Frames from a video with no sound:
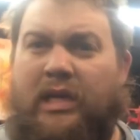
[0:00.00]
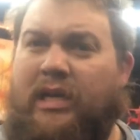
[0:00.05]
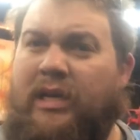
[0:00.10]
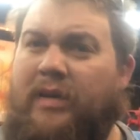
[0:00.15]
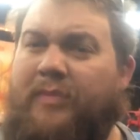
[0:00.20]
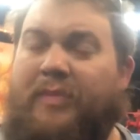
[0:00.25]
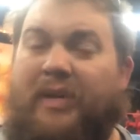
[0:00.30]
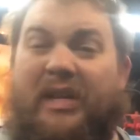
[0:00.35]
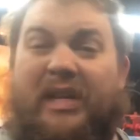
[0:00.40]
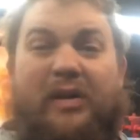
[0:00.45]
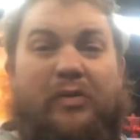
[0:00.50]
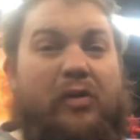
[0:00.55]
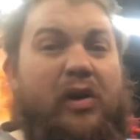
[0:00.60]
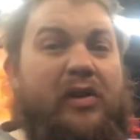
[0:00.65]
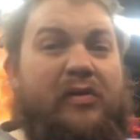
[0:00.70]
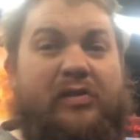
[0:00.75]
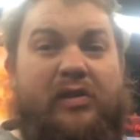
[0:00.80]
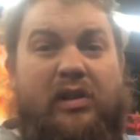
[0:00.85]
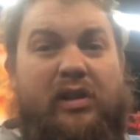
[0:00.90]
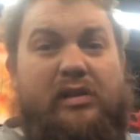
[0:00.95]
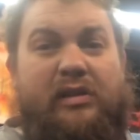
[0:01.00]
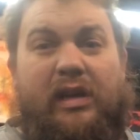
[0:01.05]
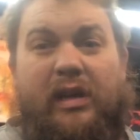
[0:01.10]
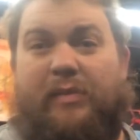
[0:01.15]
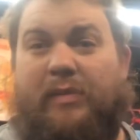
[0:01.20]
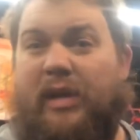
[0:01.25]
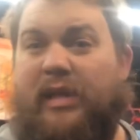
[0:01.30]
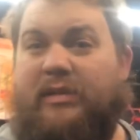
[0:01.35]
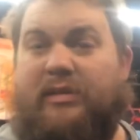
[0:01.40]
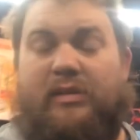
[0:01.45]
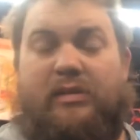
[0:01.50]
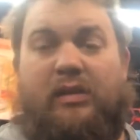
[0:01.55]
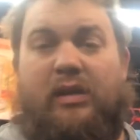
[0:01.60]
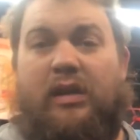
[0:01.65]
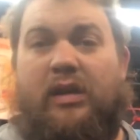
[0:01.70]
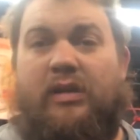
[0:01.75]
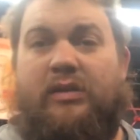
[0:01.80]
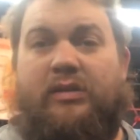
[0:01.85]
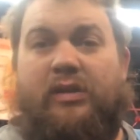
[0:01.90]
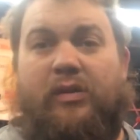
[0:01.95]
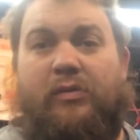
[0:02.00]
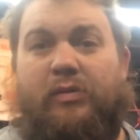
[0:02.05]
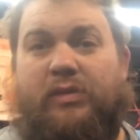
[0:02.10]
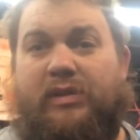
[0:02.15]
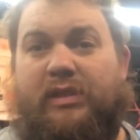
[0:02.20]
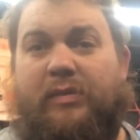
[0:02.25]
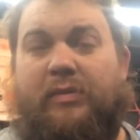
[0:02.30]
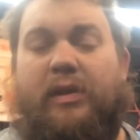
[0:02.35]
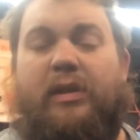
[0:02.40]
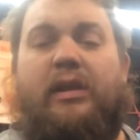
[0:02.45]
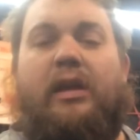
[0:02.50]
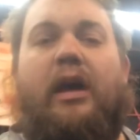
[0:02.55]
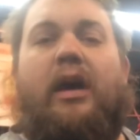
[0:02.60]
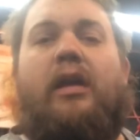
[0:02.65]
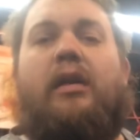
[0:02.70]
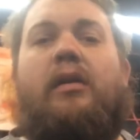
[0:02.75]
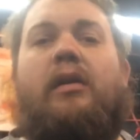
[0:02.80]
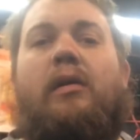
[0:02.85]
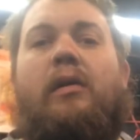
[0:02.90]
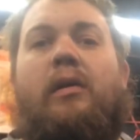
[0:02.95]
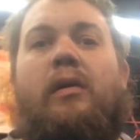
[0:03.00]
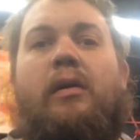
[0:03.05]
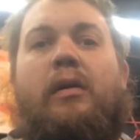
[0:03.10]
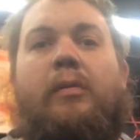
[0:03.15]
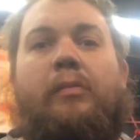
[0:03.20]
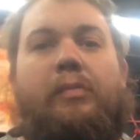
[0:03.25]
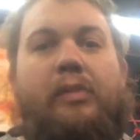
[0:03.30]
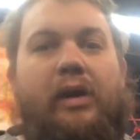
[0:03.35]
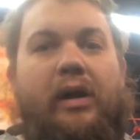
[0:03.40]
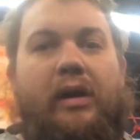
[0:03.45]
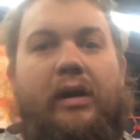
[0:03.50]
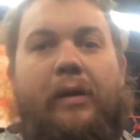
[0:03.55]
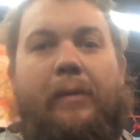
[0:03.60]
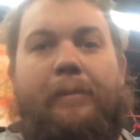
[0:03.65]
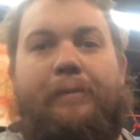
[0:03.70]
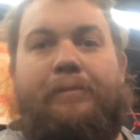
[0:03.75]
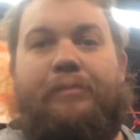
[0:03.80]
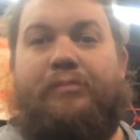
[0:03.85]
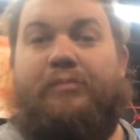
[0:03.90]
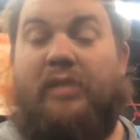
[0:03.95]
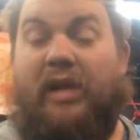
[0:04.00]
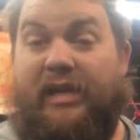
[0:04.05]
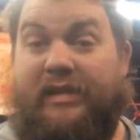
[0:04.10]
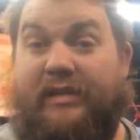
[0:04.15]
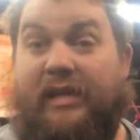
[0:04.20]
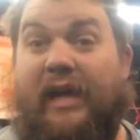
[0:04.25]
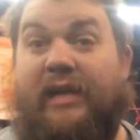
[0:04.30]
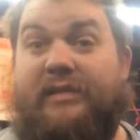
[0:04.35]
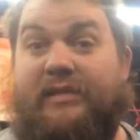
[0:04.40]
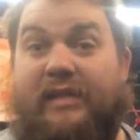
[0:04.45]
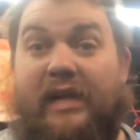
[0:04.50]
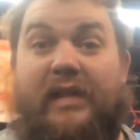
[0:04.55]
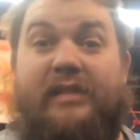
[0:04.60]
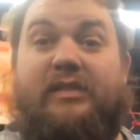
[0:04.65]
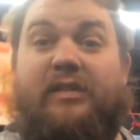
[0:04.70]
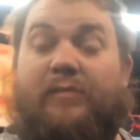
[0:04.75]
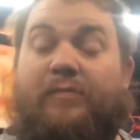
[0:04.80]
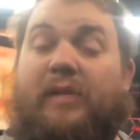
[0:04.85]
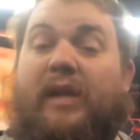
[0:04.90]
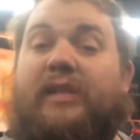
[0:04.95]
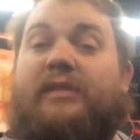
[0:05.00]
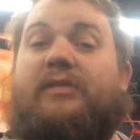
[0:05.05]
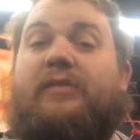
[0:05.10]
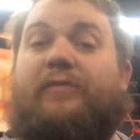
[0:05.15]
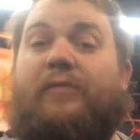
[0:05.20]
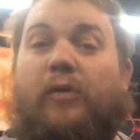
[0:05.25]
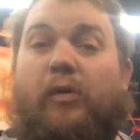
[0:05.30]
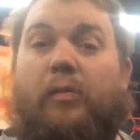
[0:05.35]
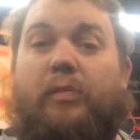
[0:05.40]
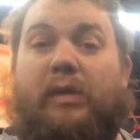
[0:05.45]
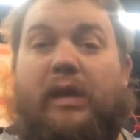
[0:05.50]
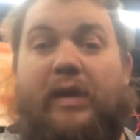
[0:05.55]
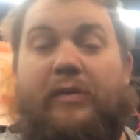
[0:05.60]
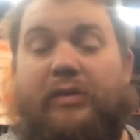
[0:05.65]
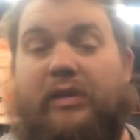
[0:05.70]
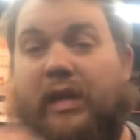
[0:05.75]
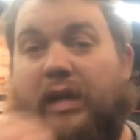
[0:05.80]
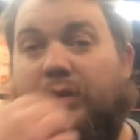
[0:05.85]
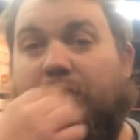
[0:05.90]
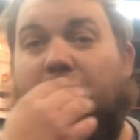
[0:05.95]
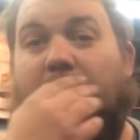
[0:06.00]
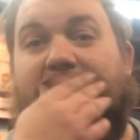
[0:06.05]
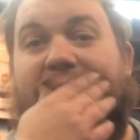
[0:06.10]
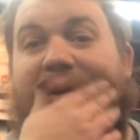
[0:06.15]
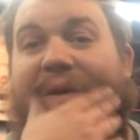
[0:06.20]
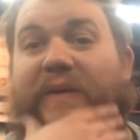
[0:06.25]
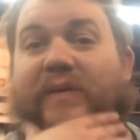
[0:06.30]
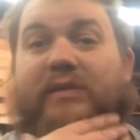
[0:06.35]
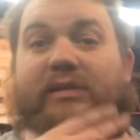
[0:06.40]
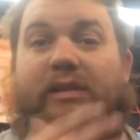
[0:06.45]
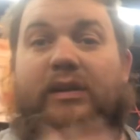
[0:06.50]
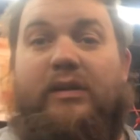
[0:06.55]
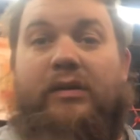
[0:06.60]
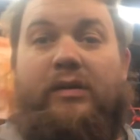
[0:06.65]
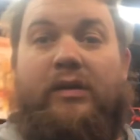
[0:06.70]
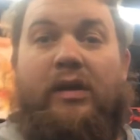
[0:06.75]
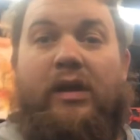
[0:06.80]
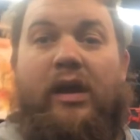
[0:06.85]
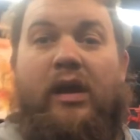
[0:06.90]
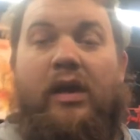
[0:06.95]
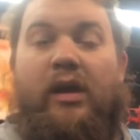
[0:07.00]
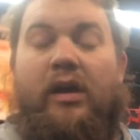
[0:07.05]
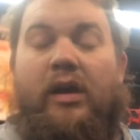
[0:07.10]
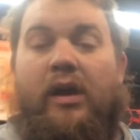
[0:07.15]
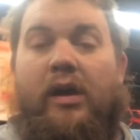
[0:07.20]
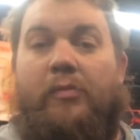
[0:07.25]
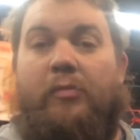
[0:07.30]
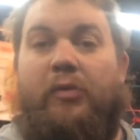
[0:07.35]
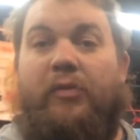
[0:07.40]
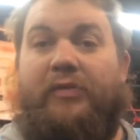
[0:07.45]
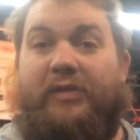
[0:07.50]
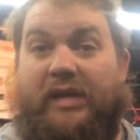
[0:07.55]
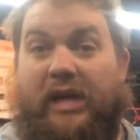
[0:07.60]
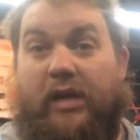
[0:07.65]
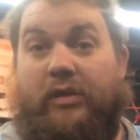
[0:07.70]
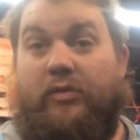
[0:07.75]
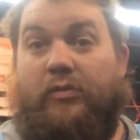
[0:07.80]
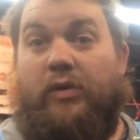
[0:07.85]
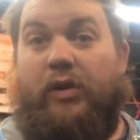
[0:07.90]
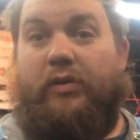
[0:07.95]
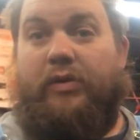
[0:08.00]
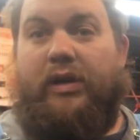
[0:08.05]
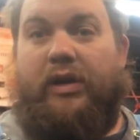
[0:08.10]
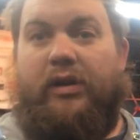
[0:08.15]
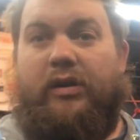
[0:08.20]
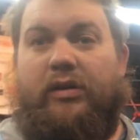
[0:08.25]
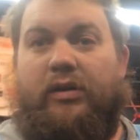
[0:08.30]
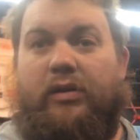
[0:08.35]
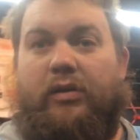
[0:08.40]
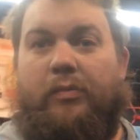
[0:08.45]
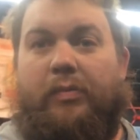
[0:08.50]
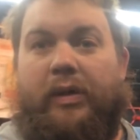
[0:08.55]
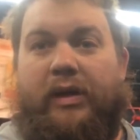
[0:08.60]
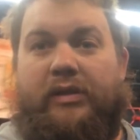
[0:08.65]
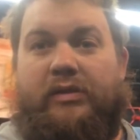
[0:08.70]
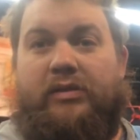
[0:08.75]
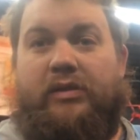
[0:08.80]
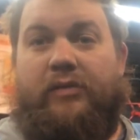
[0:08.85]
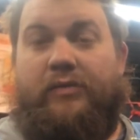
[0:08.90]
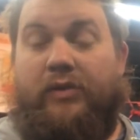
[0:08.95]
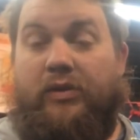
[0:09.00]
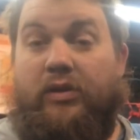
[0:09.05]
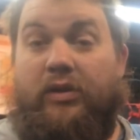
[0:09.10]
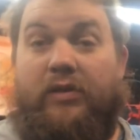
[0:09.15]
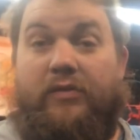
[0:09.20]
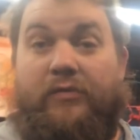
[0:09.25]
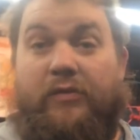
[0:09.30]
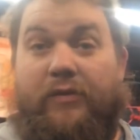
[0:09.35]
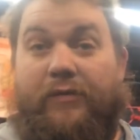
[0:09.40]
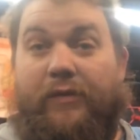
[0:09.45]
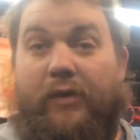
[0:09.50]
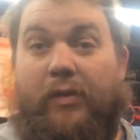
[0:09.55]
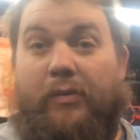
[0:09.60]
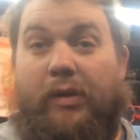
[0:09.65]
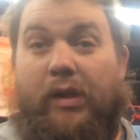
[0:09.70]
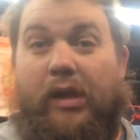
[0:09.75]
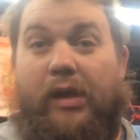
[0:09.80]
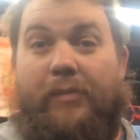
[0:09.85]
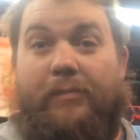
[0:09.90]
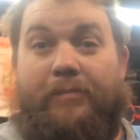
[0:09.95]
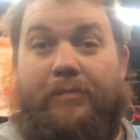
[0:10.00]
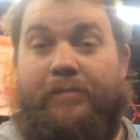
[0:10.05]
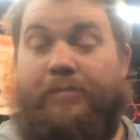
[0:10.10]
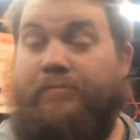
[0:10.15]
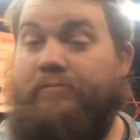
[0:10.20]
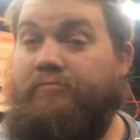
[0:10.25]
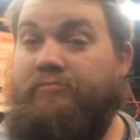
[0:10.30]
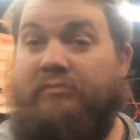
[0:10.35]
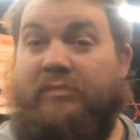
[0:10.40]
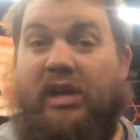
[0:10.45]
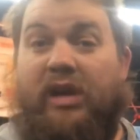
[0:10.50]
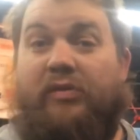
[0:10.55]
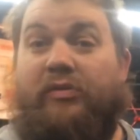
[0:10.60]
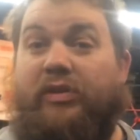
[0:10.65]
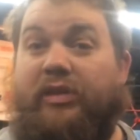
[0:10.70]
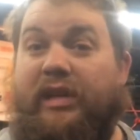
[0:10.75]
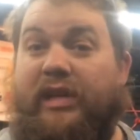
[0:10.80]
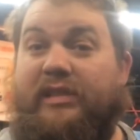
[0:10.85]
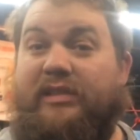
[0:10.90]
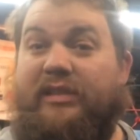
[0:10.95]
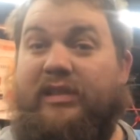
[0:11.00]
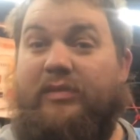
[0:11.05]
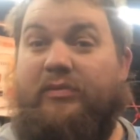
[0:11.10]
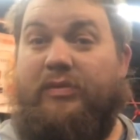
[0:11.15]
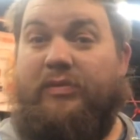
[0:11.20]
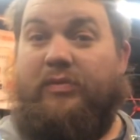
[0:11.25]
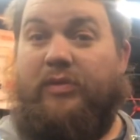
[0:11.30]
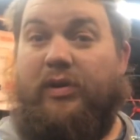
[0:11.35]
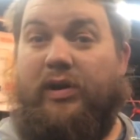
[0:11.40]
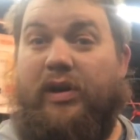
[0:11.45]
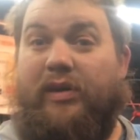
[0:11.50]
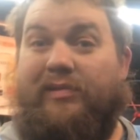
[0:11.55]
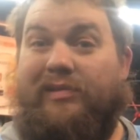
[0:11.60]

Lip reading: But it did run for a long time, hasn't? So we'll see about that. But that's the full plan with that tractor, is move it down the road here a little bit. So if you're looking for a Farmall M, got a real nice clean one for you.